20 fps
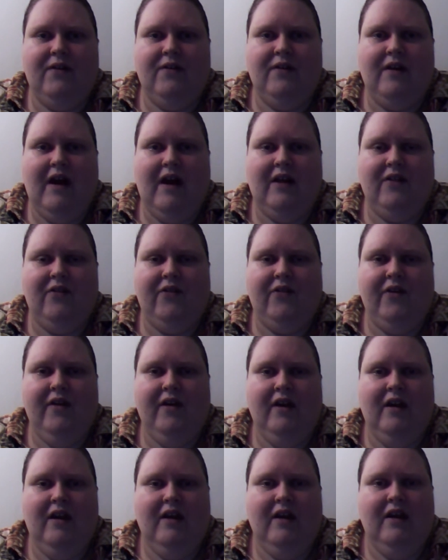They're not
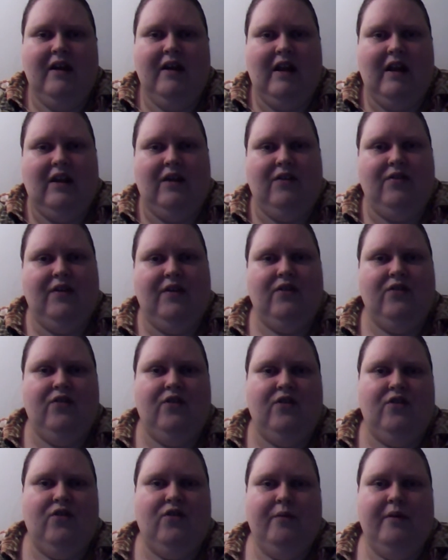anything
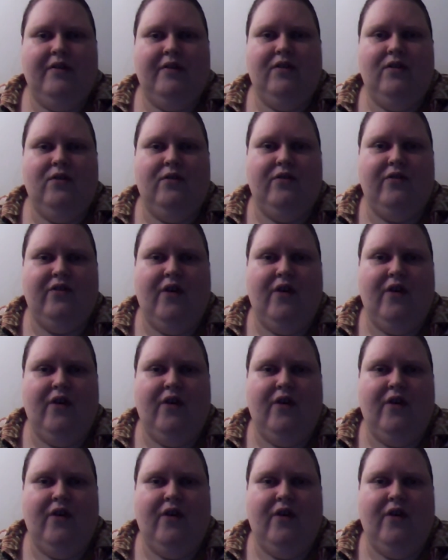to do with you.